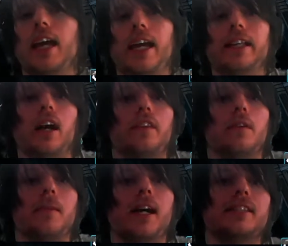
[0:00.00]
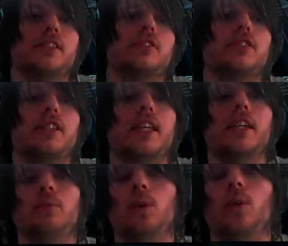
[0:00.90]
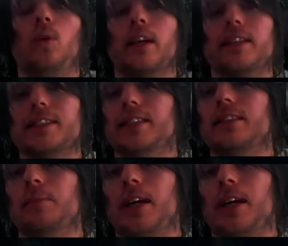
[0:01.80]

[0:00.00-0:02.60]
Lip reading: and other monsters to equal or exceed the